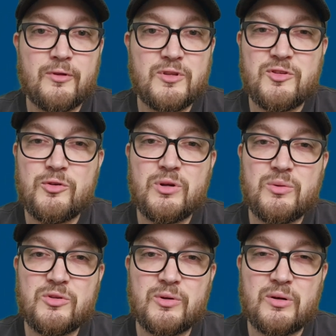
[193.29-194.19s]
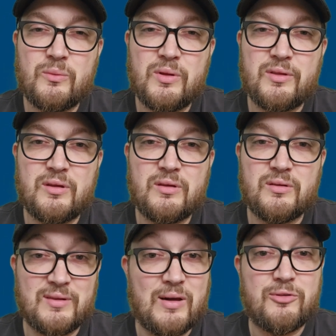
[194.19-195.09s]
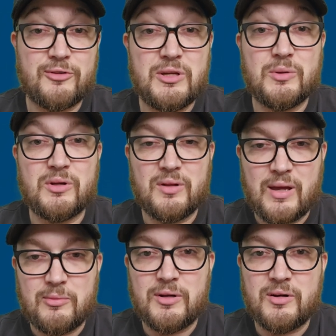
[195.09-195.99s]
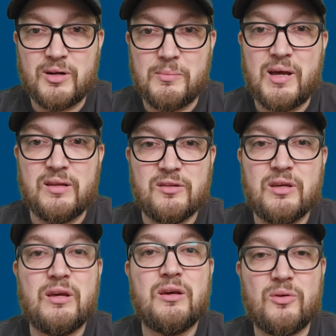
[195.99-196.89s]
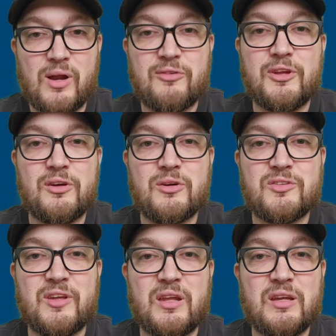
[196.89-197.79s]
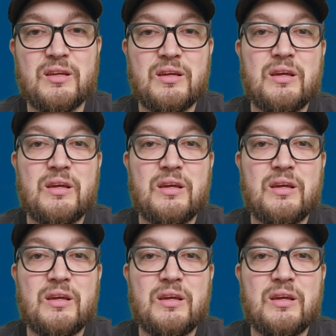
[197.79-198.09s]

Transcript: This story was written with a now frequent collaborator in mind, Raphael Cristiani.